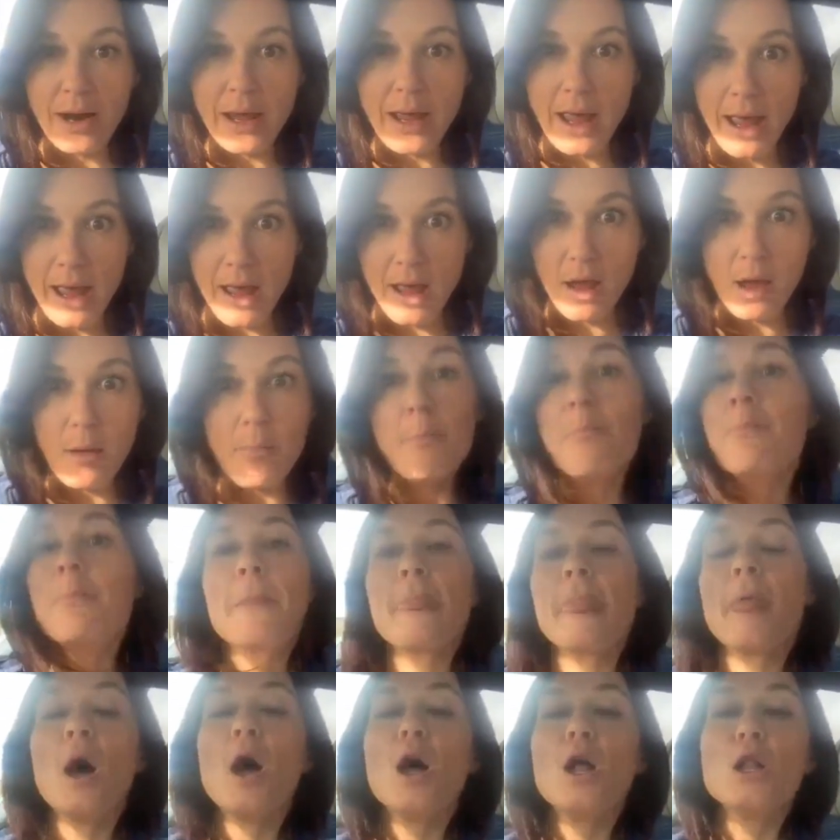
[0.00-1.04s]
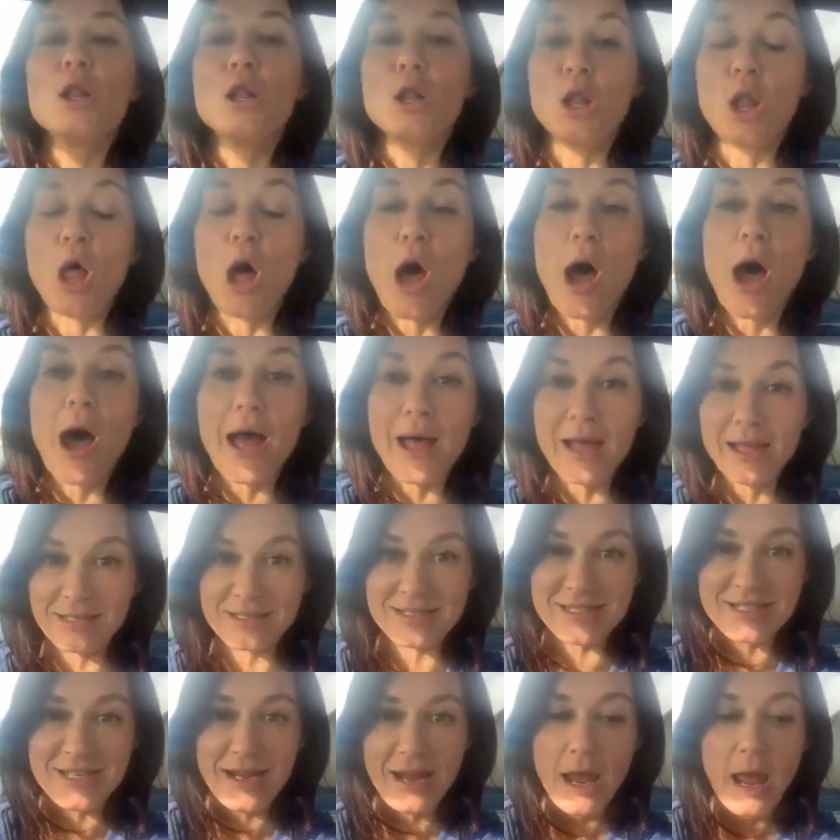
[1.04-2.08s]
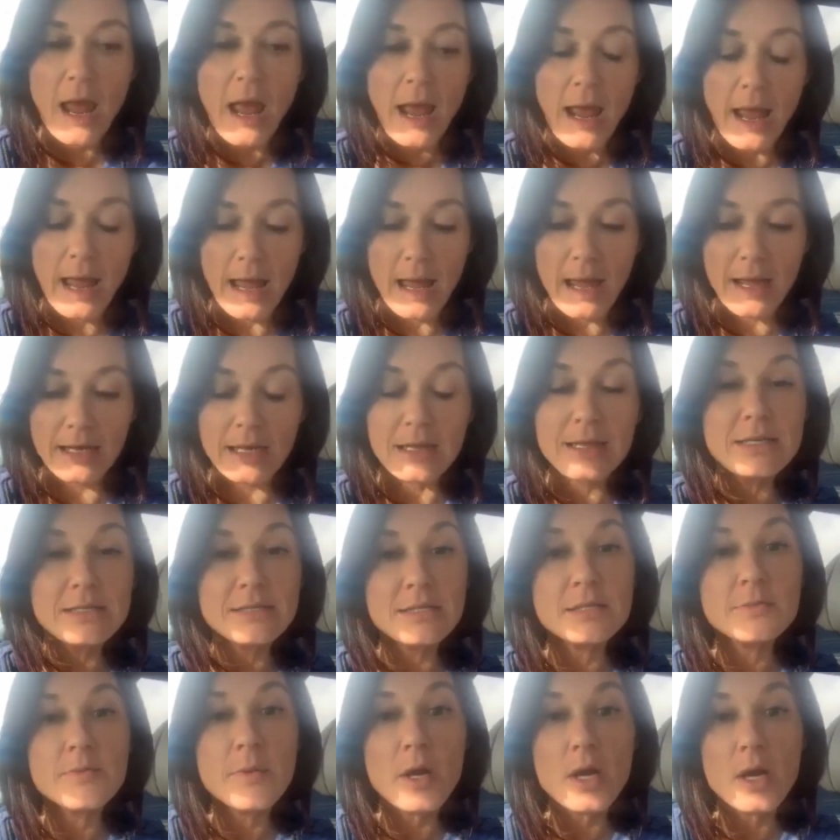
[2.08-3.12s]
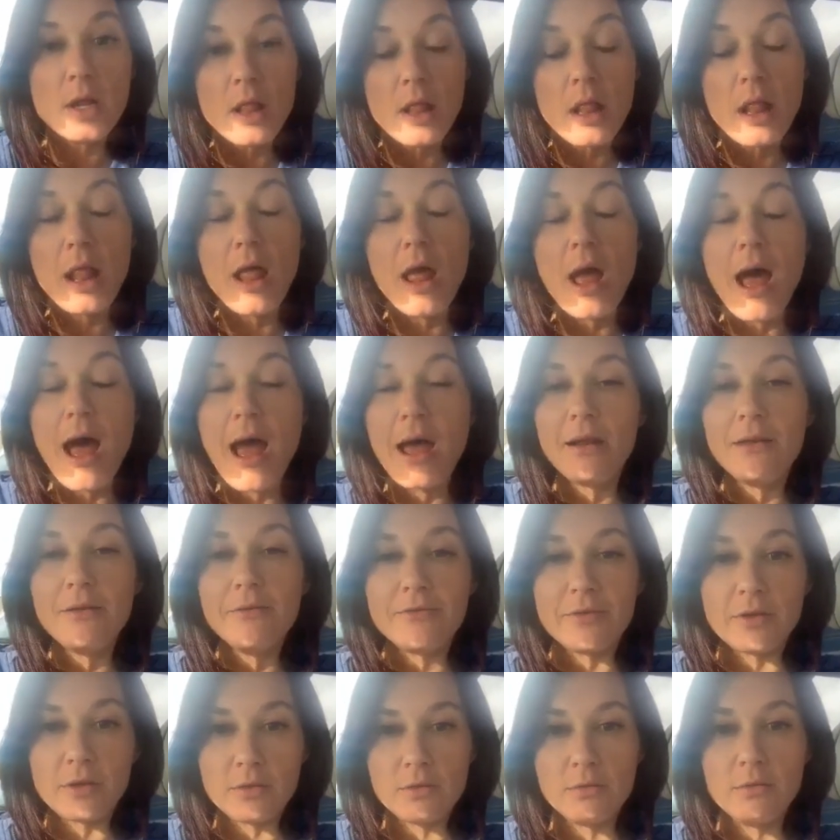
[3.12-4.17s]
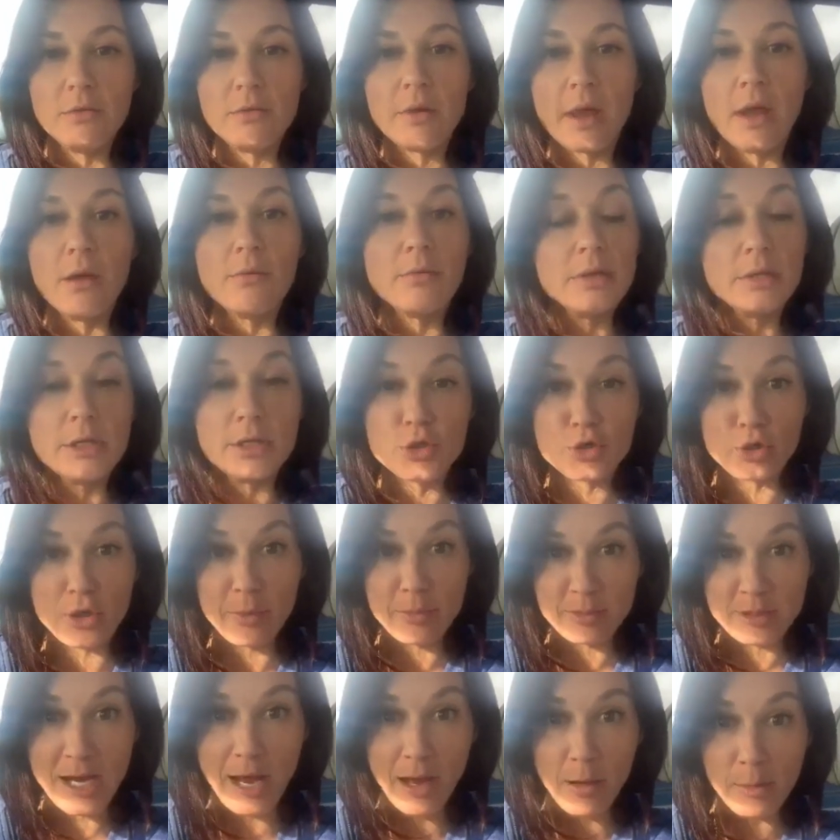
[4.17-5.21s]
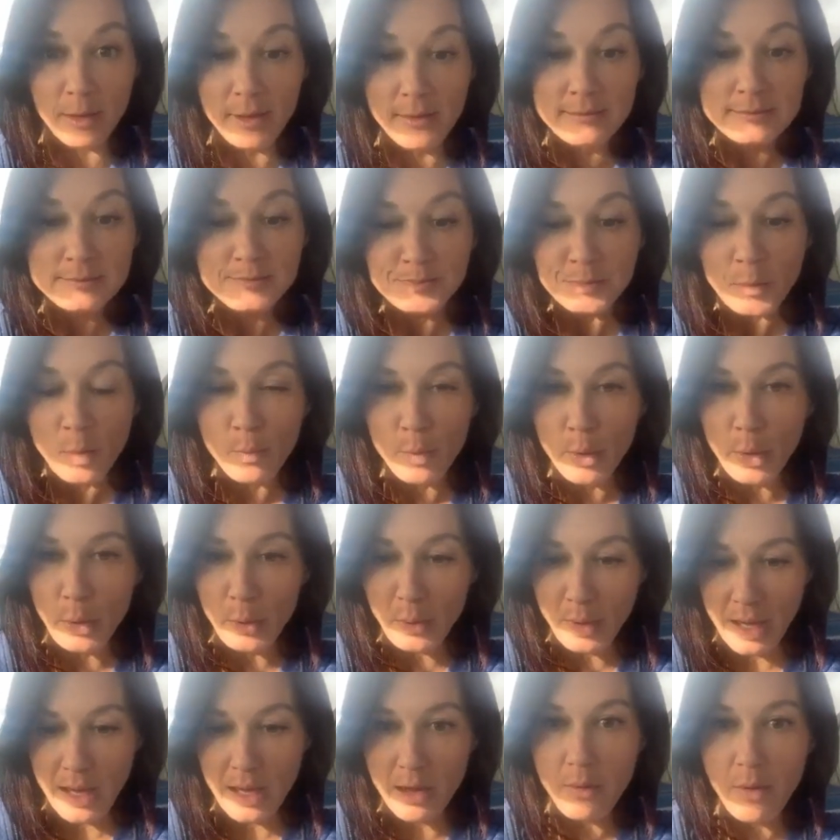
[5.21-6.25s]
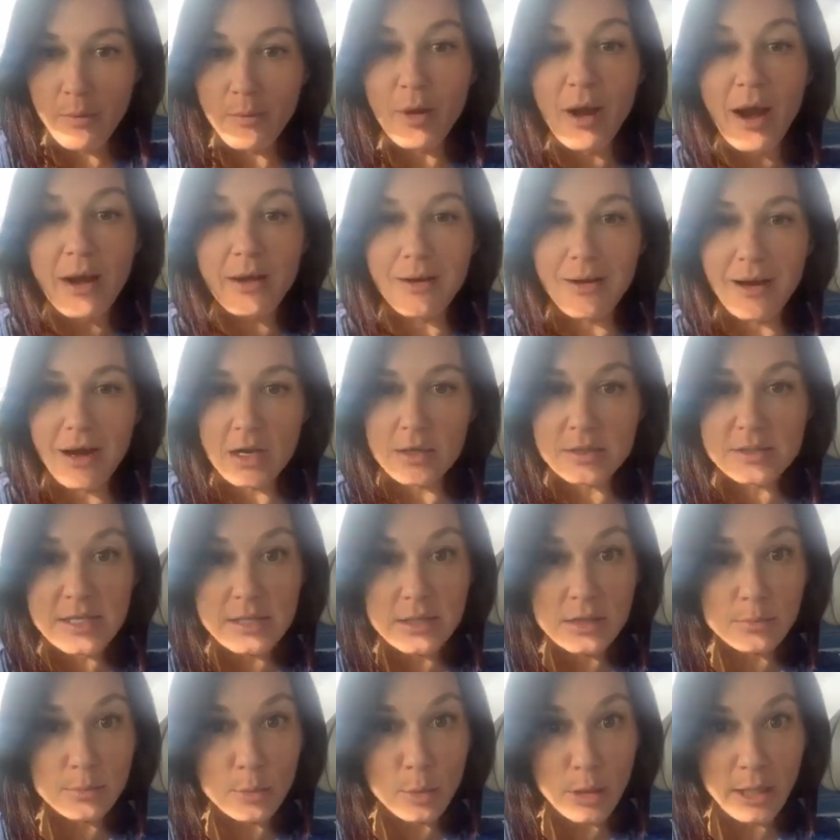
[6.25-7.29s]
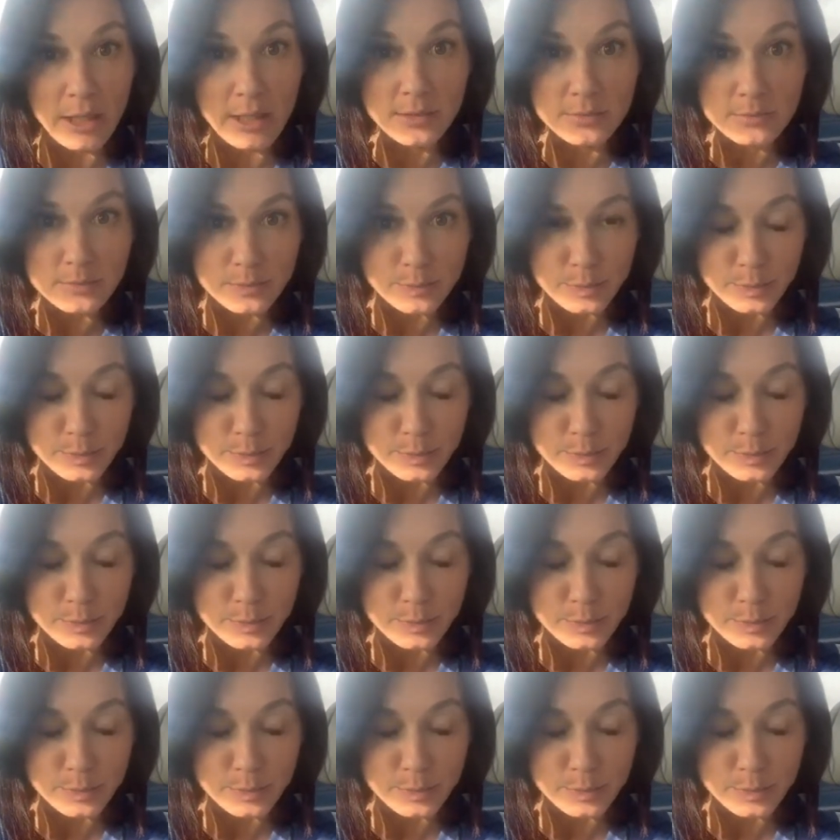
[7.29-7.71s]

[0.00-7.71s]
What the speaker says: I am a lot, and this is where a lot of you get really tripped up. We're okay when we're at our house in the morning.